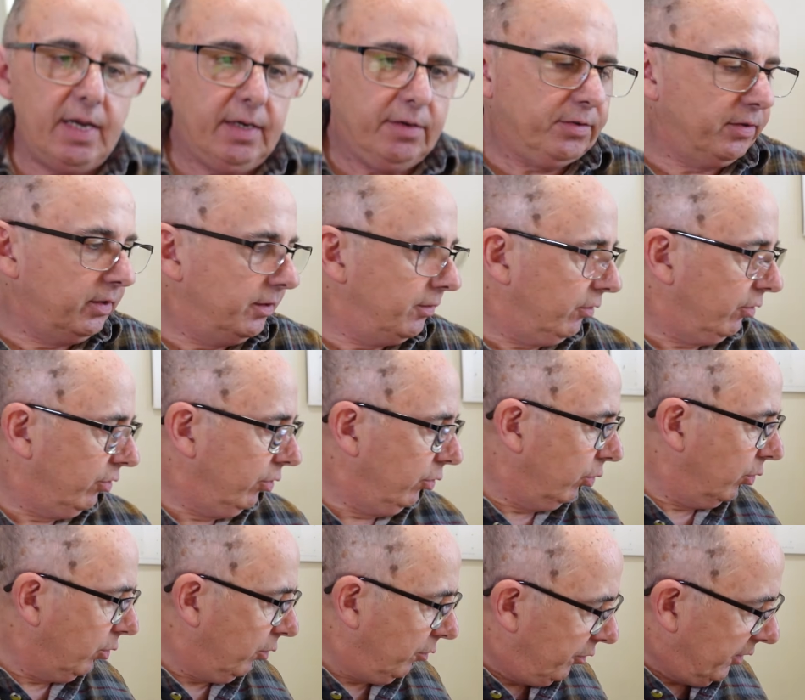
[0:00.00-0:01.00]
excellent
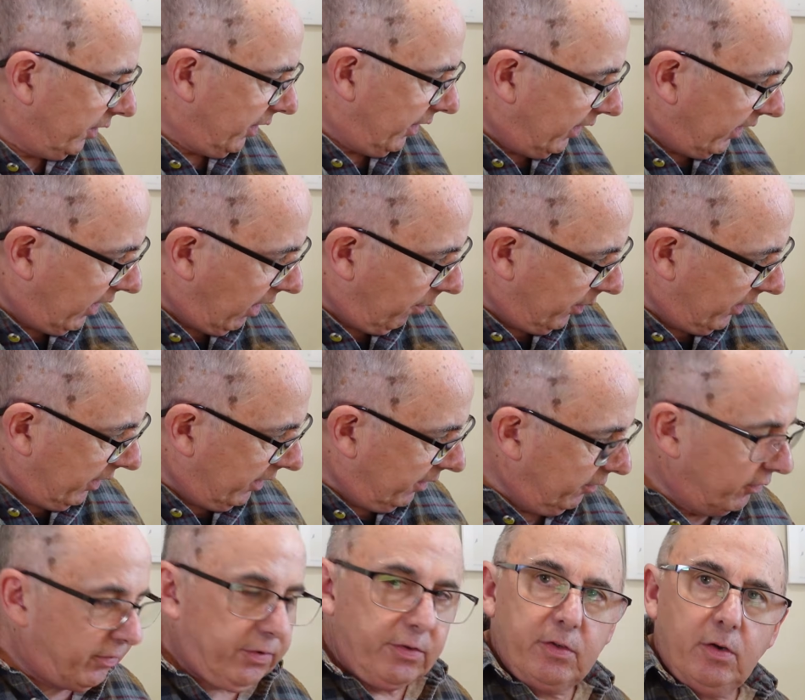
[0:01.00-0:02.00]
tool for getting up
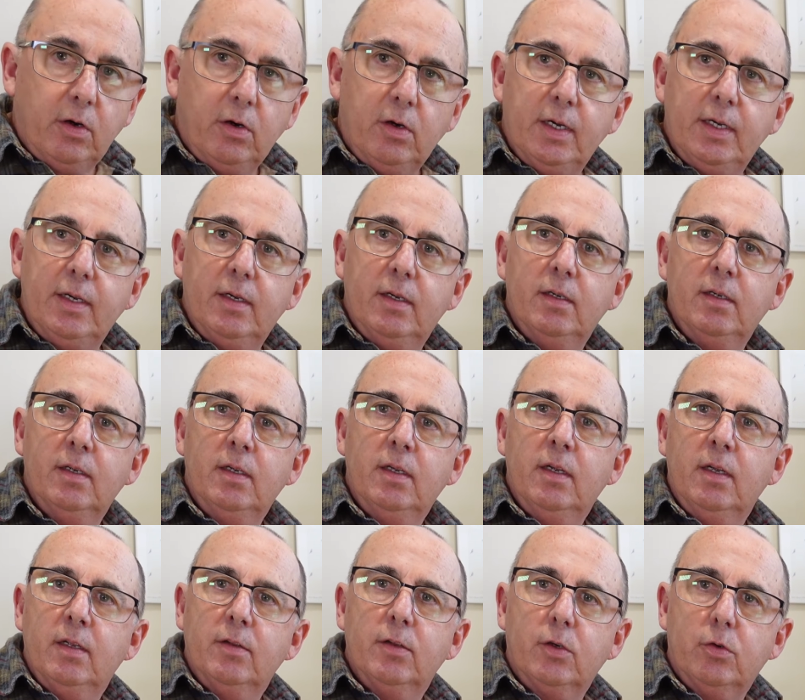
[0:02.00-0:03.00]
inside
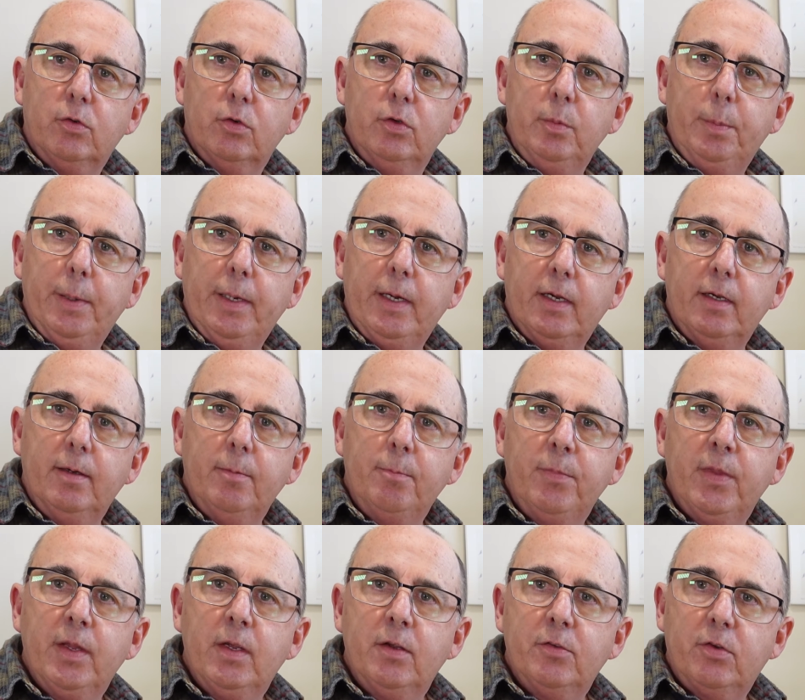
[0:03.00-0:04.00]
the group head.
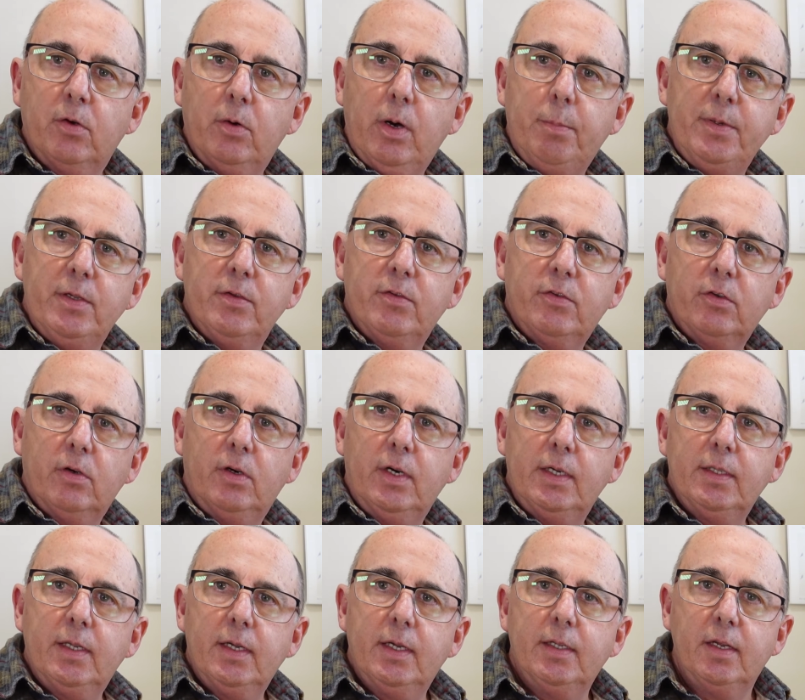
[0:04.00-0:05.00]
So up
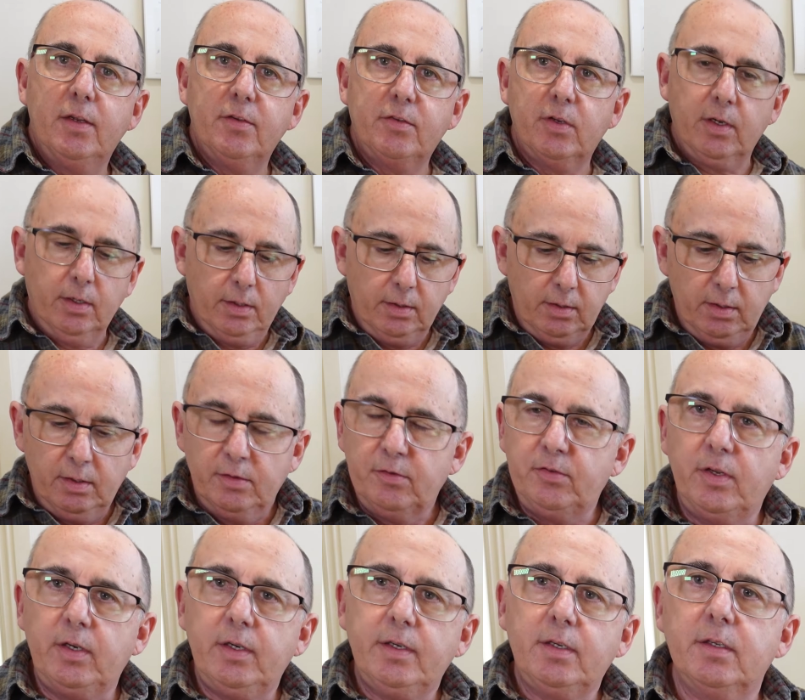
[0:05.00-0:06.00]
inside there's a
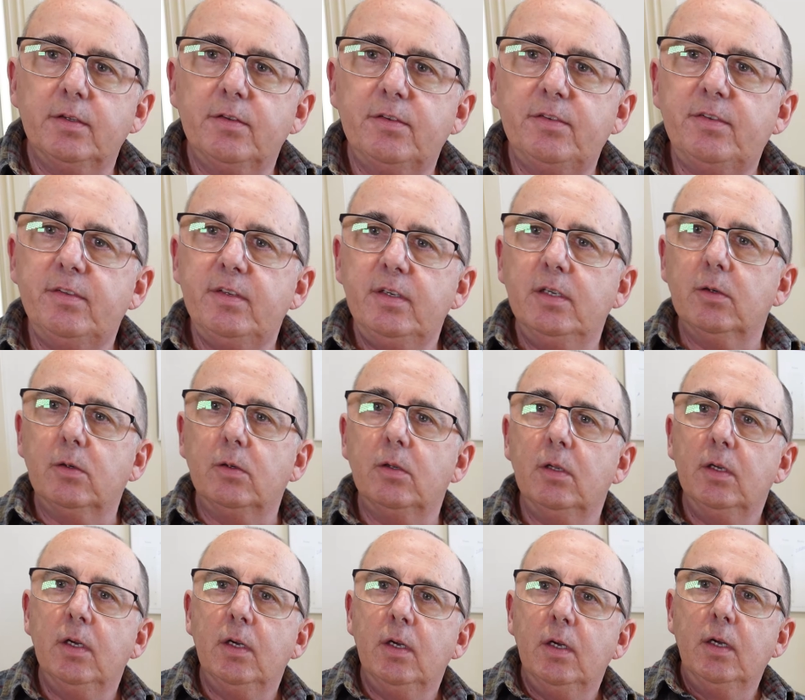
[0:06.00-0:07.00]
silicon seal
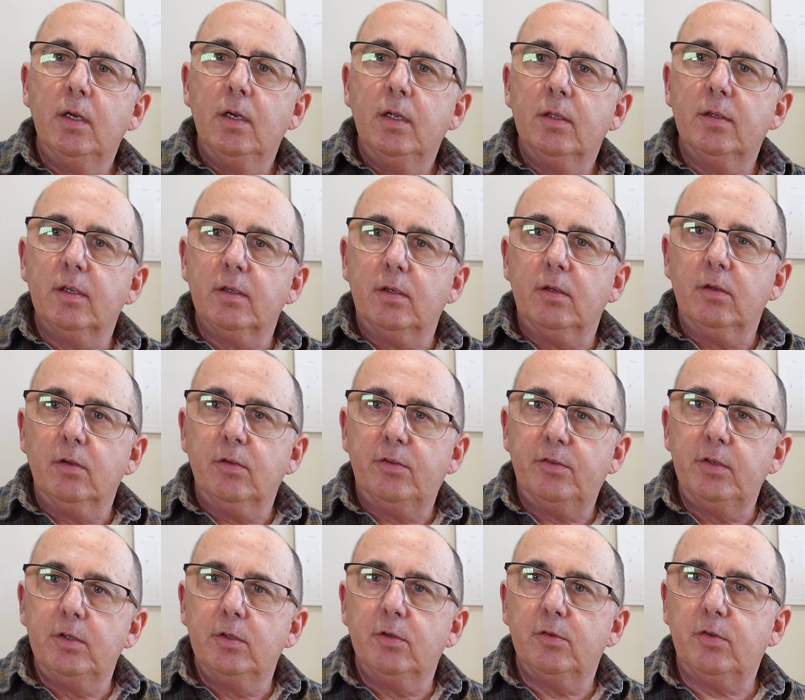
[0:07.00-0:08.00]
that
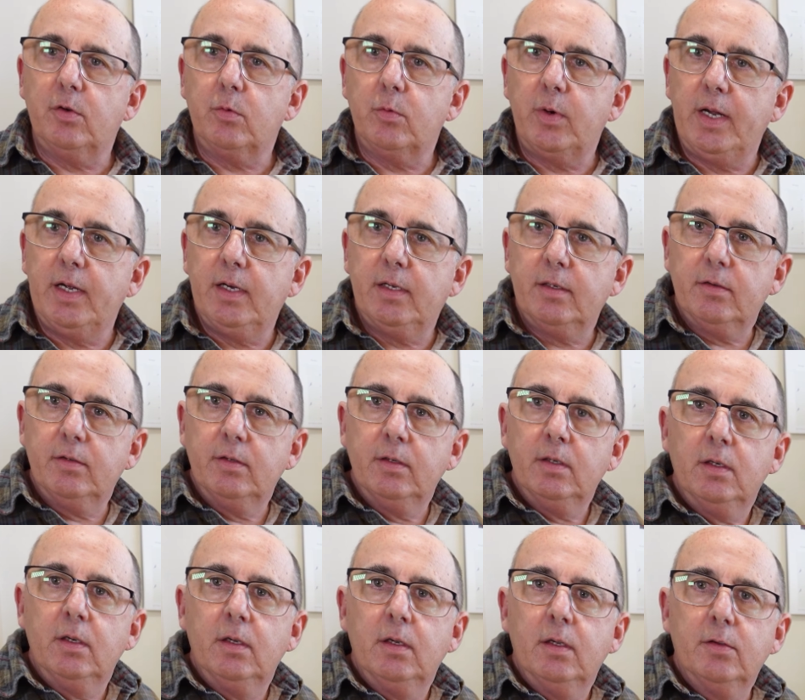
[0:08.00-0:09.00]
seals around
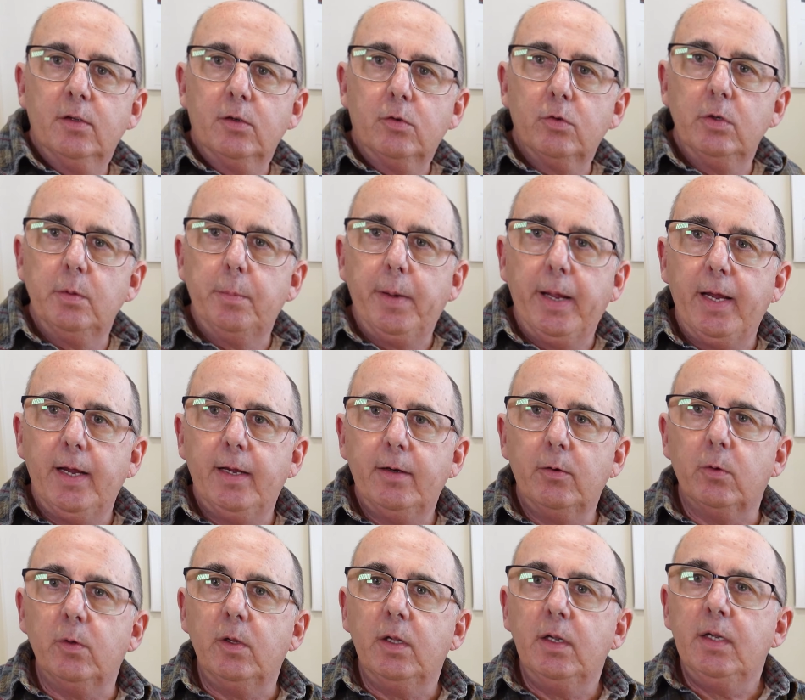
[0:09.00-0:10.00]
the group
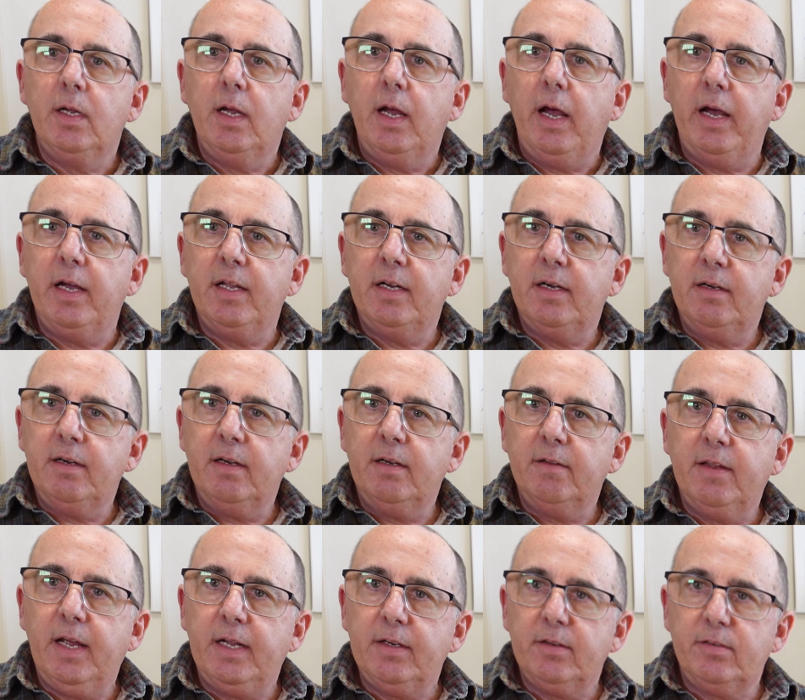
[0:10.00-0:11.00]
handle, and
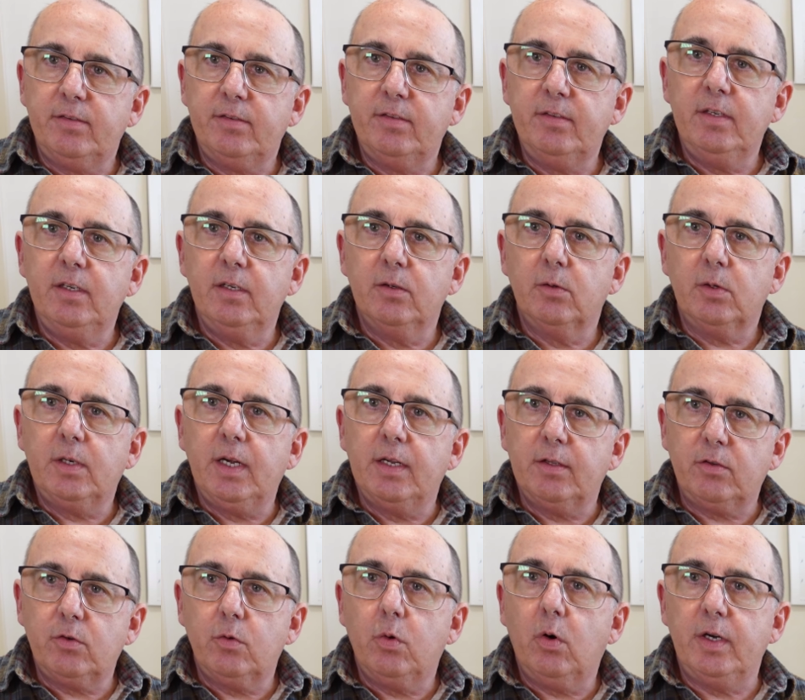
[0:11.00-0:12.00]
that seal
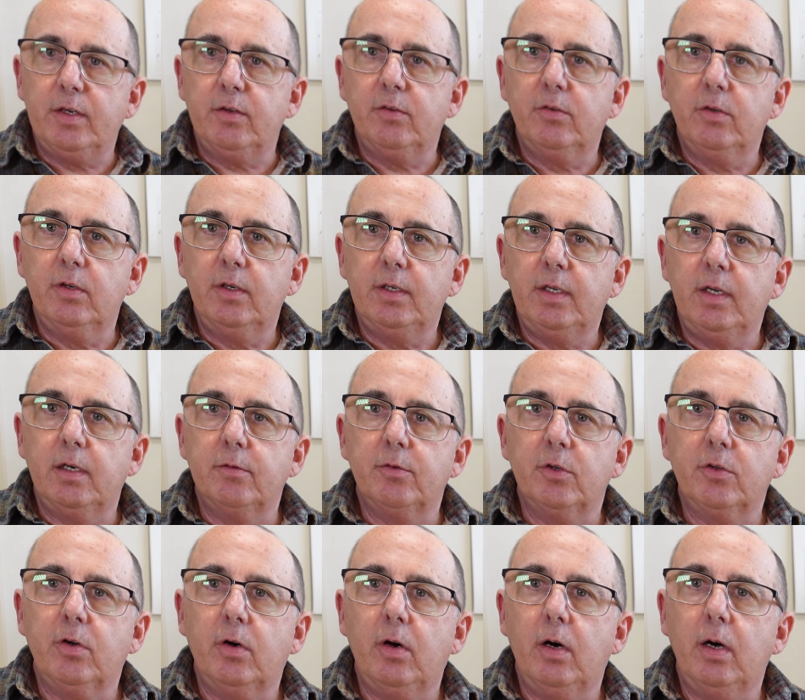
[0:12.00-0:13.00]
gets quite dirty over
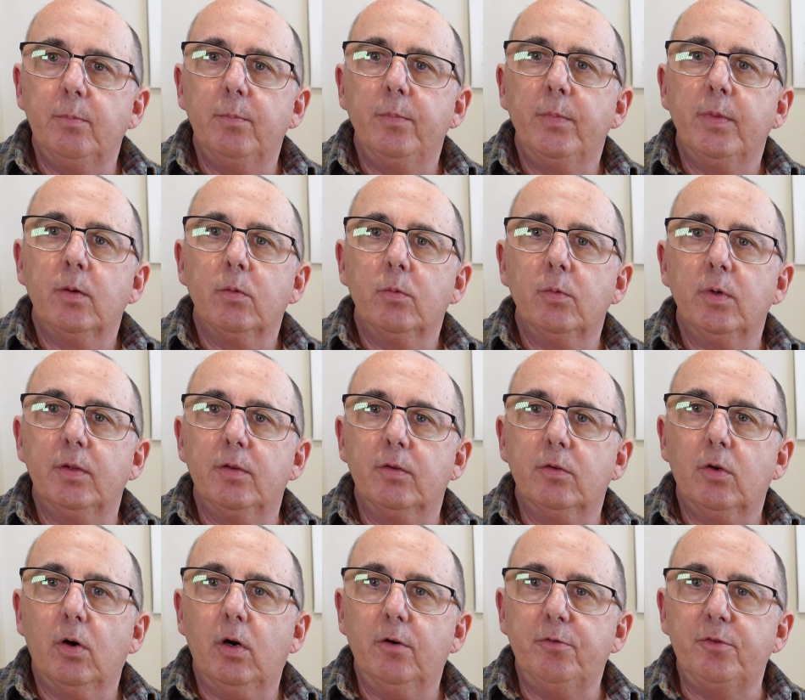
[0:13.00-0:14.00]
time with
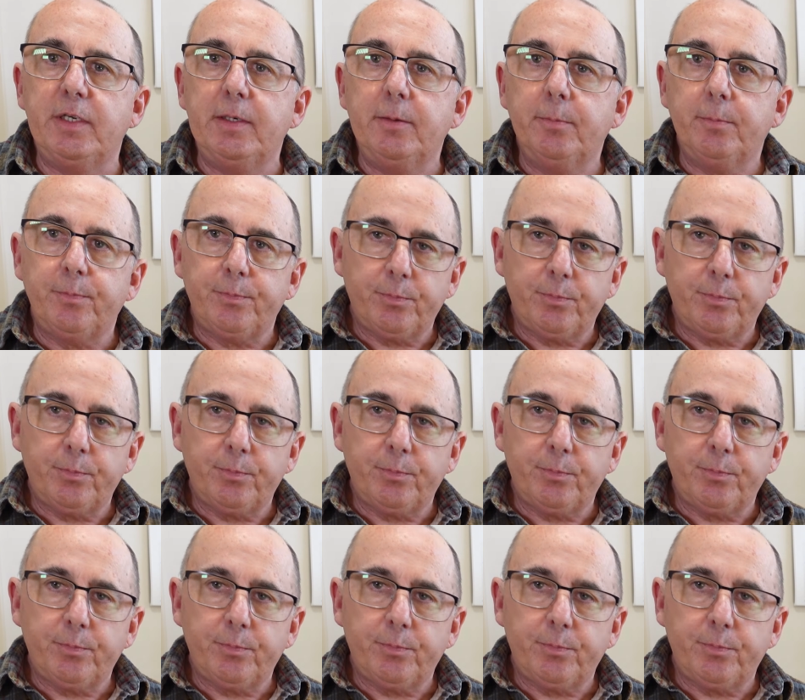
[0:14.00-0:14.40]
coffee.